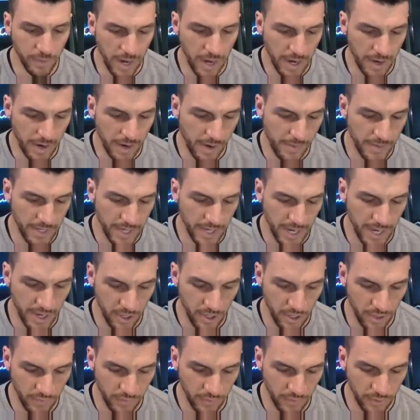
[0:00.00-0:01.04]
I mean, I don't
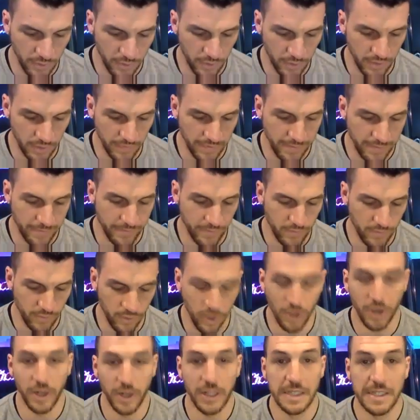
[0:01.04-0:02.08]
know if I'm
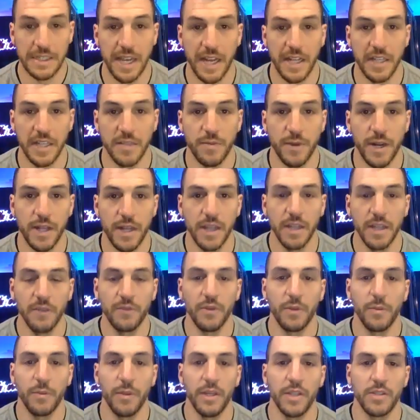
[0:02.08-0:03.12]
wrong in saying this, but I think
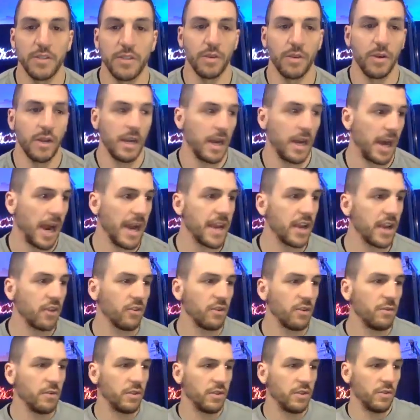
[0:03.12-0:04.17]
for me too, I
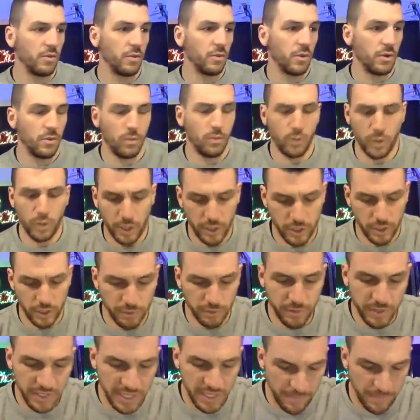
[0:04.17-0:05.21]
agree with you
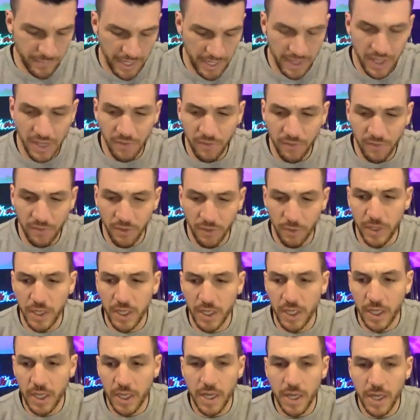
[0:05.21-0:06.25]
100%, but I think for
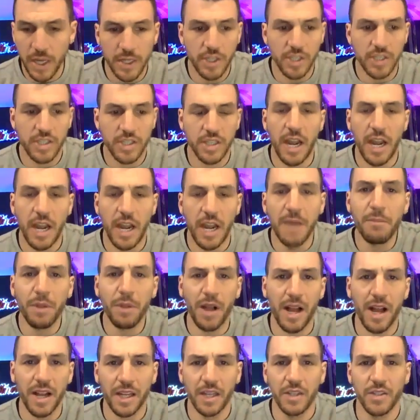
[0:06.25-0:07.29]
me, just time
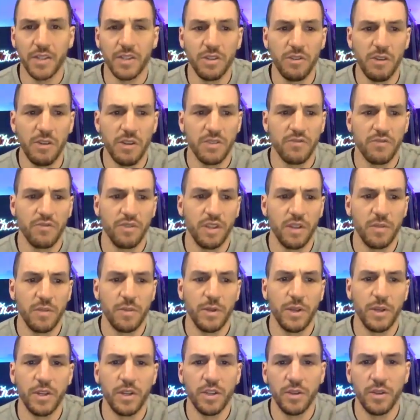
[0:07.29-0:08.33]
blocking too has really
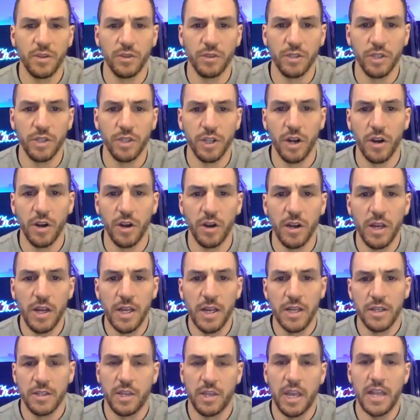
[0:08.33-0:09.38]
been huge.
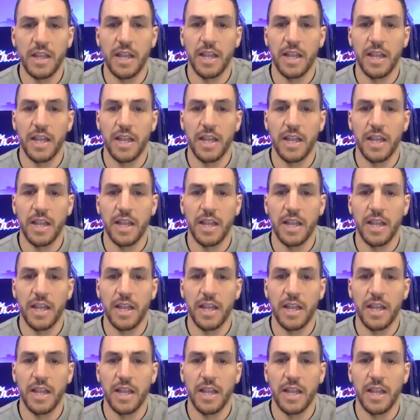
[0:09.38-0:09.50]
It's okay.